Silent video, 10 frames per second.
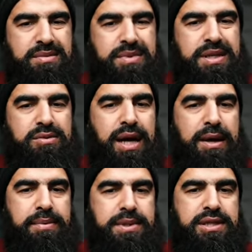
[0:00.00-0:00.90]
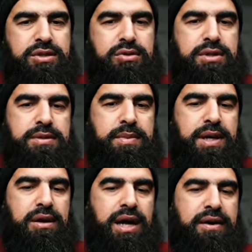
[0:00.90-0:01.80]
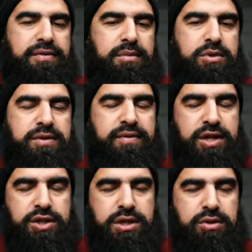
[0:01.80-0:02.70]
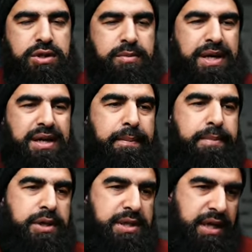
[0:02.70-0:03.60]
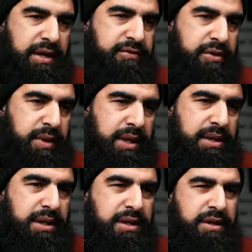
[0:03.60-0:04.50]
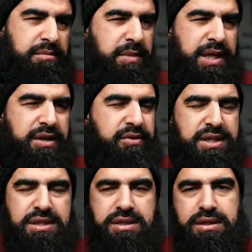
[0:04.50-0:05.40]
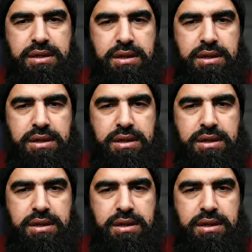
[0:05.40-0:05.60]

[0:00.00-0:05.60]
Sometimes what happens is students might not have the motivation or they might get burnt out after a while. Many reasons.